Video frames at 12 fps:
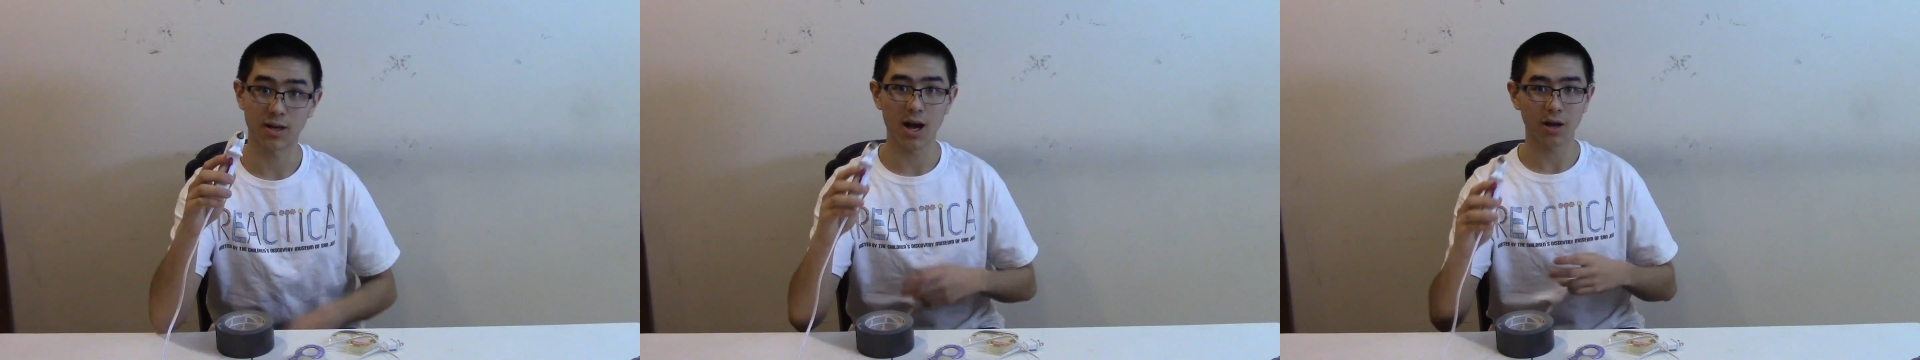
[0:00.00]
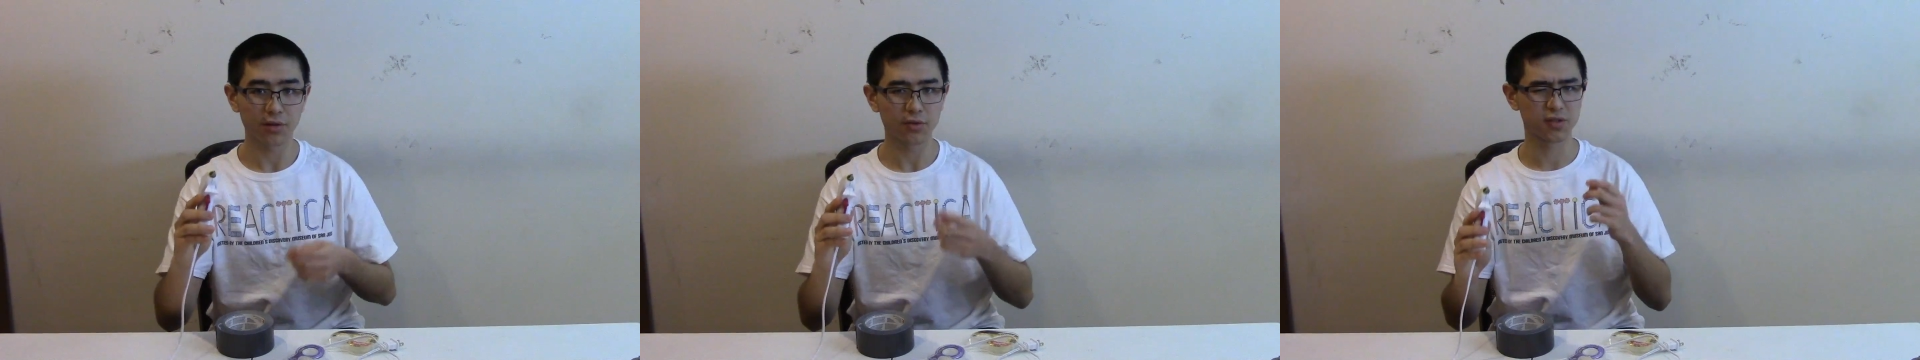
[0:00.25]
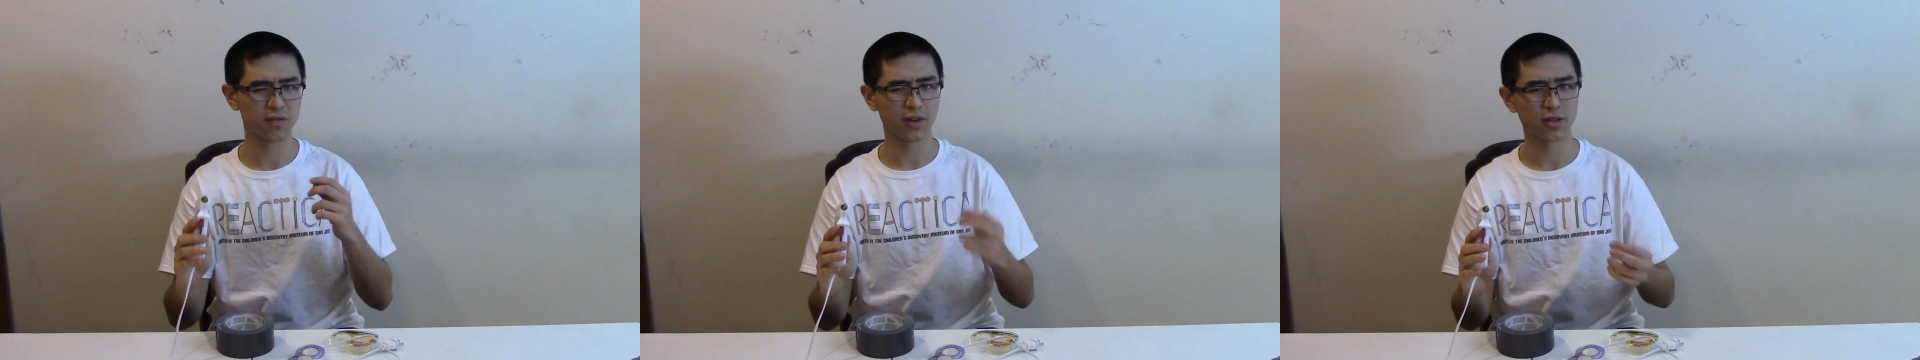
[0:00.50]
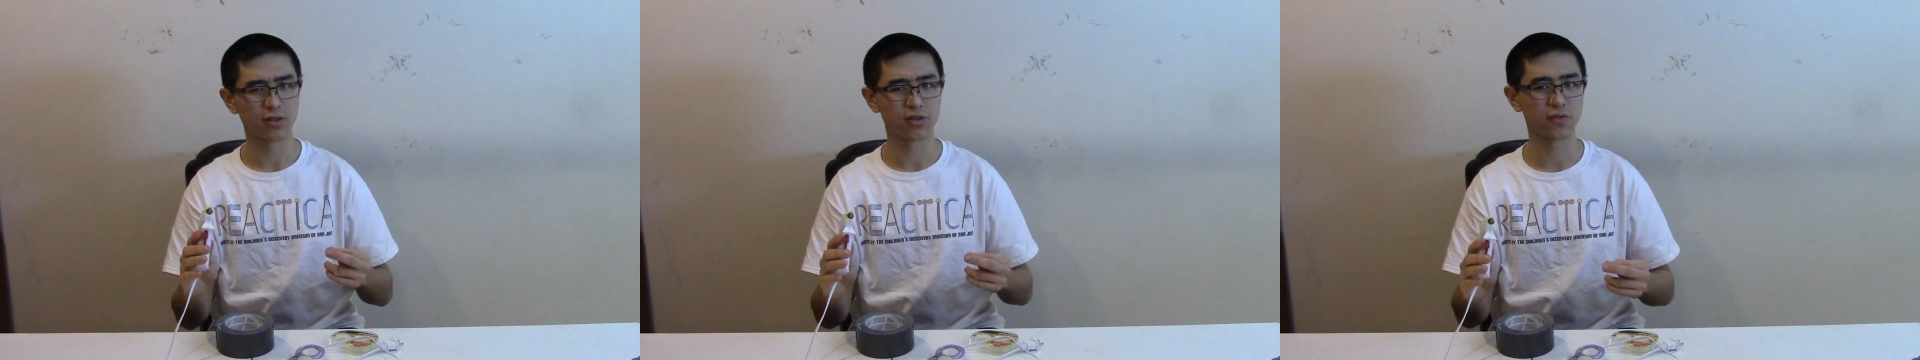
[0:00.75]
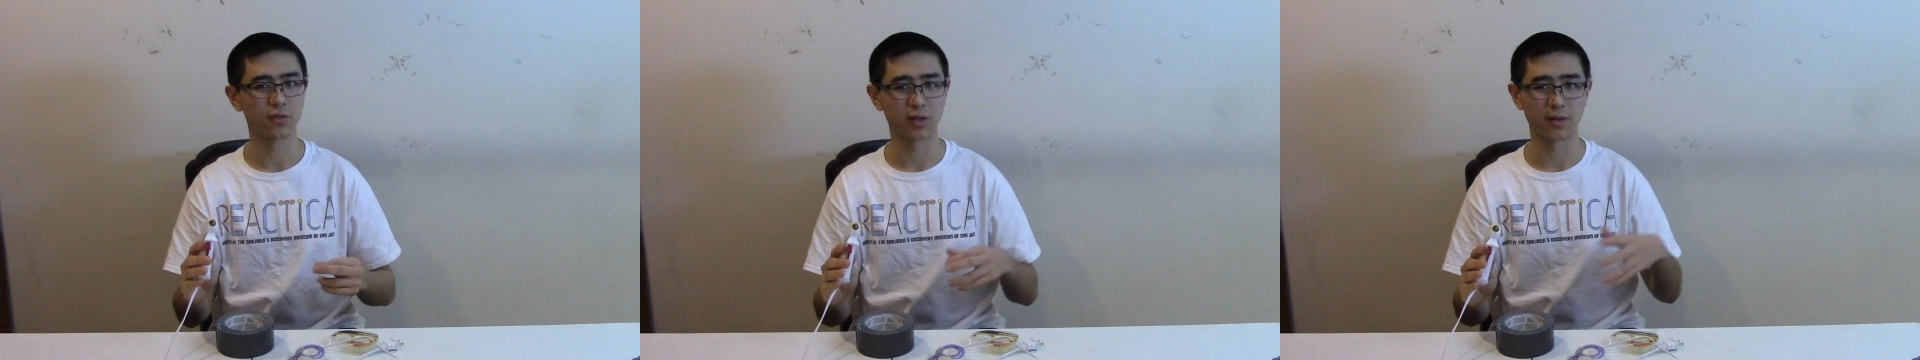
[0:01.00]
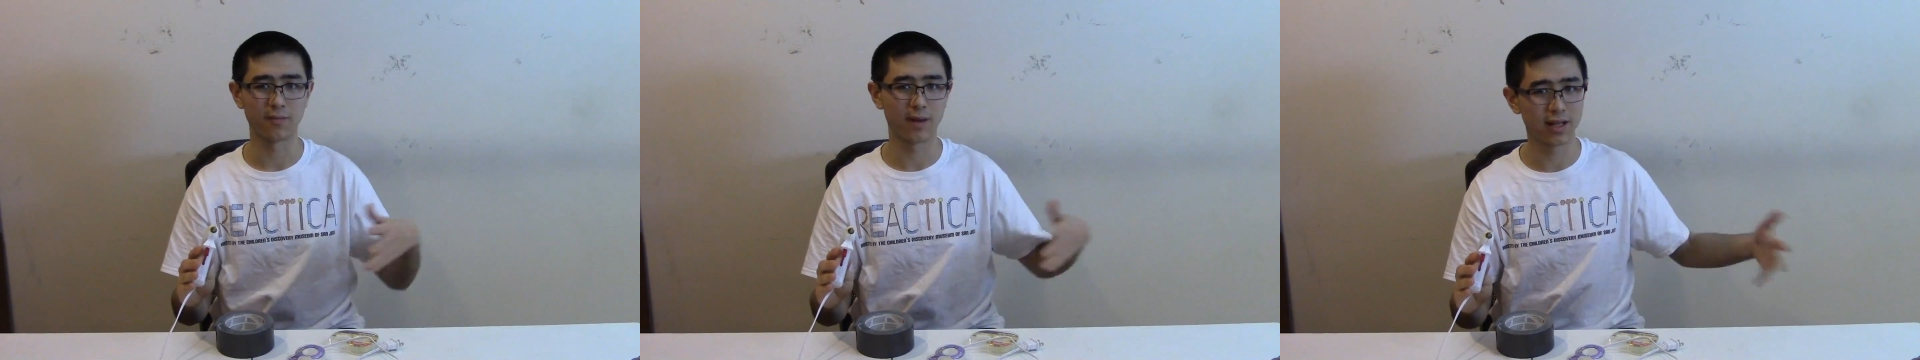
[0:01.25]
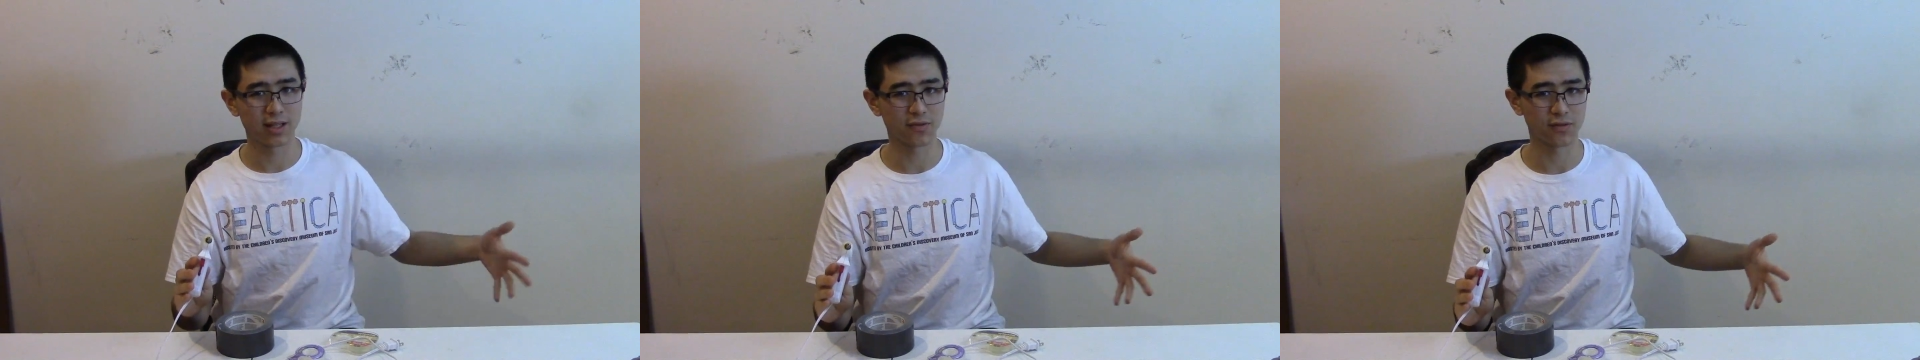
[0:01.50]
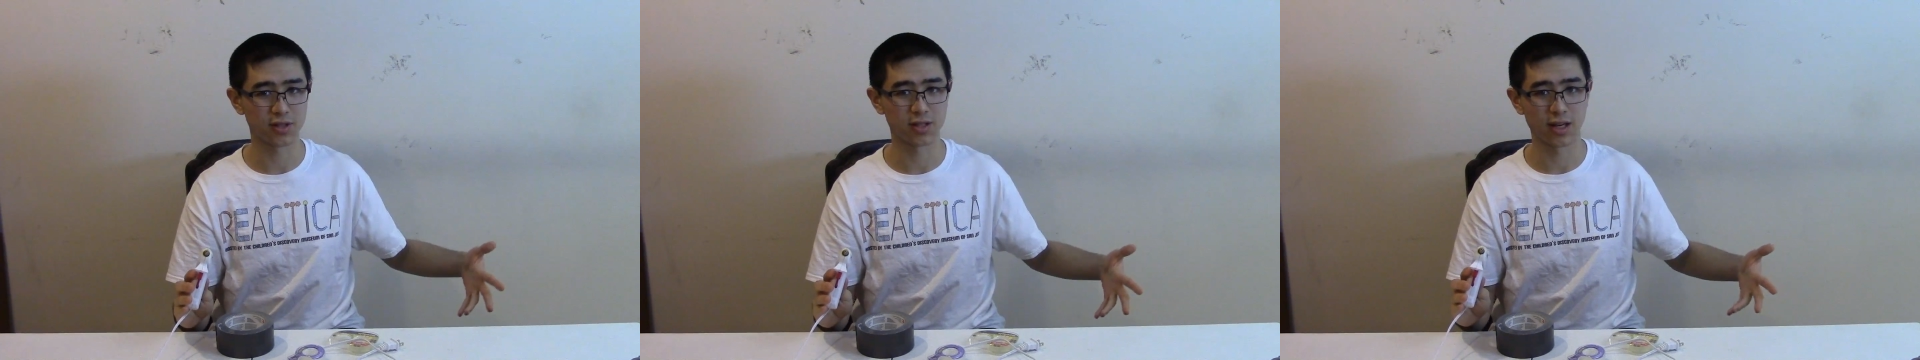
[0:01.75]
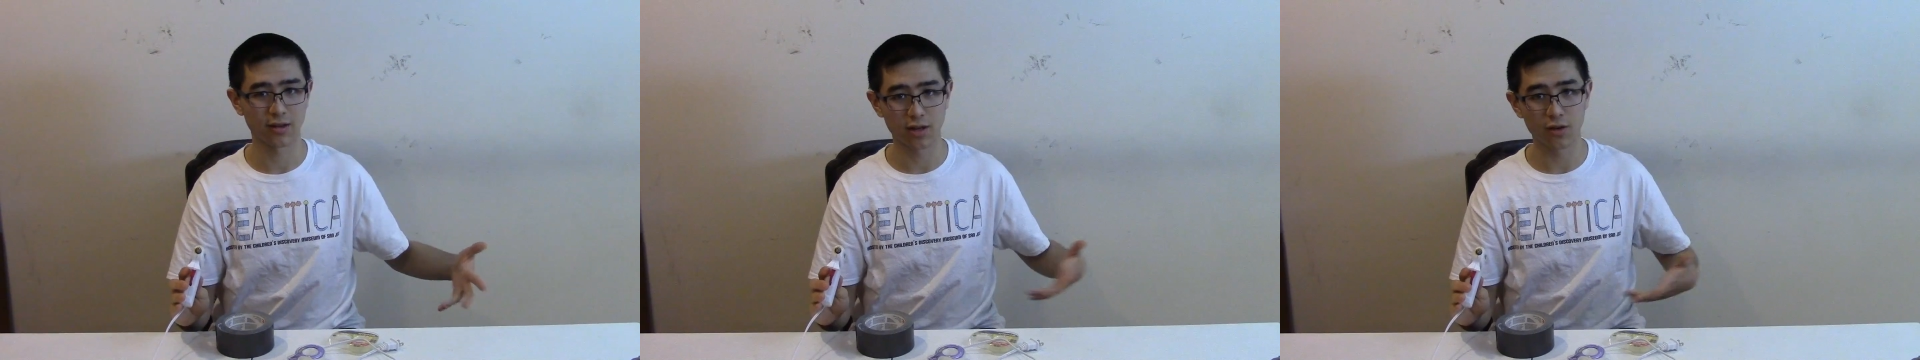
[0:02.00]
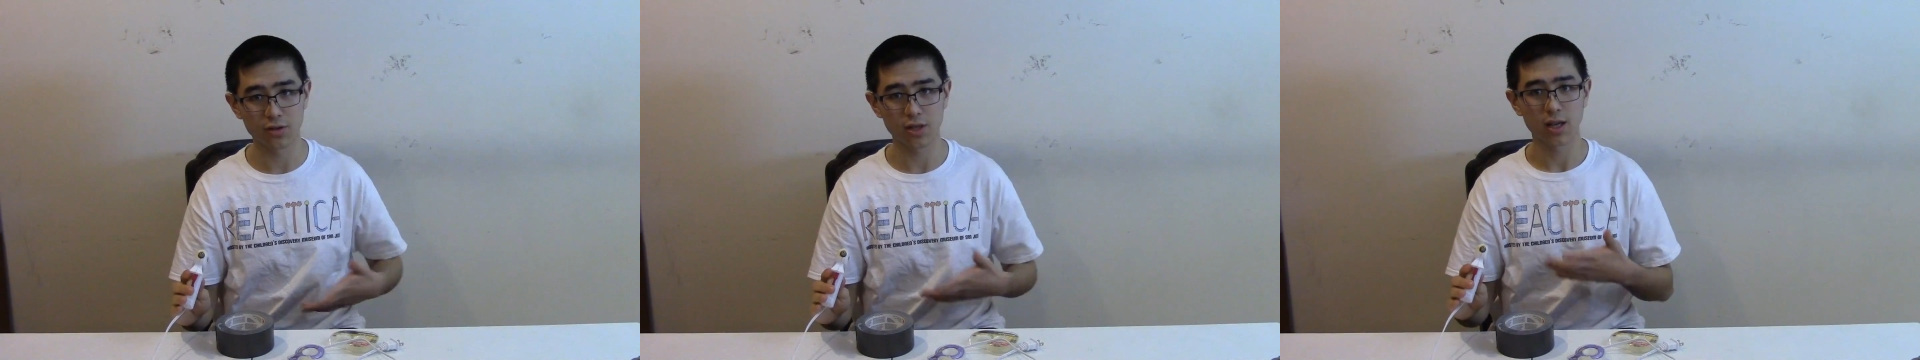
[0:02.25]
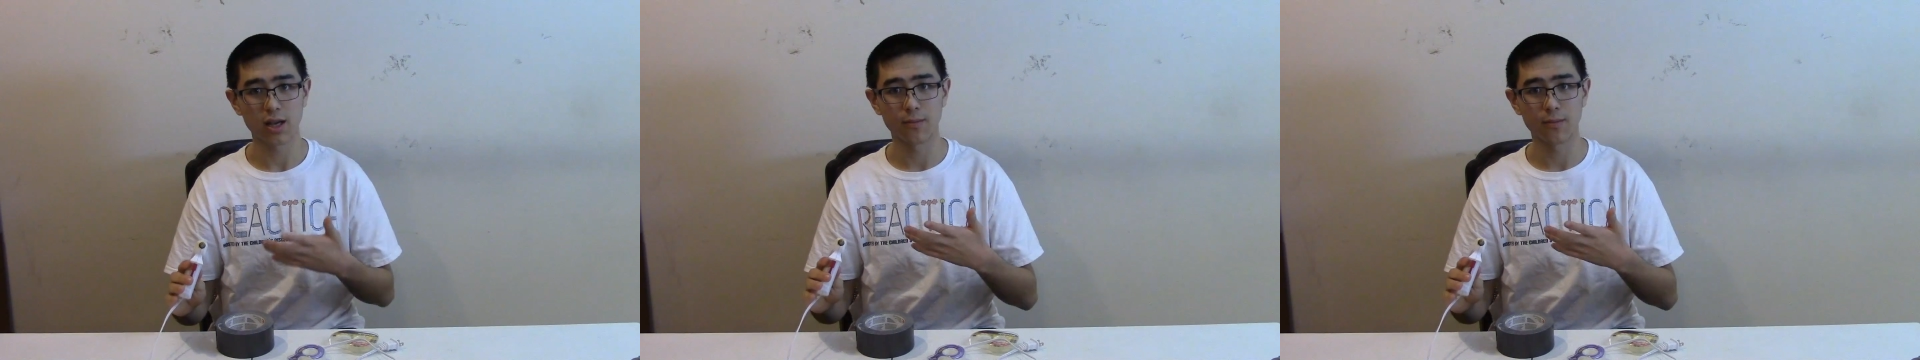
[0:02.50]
Hot glue is very useful in many different scenarios,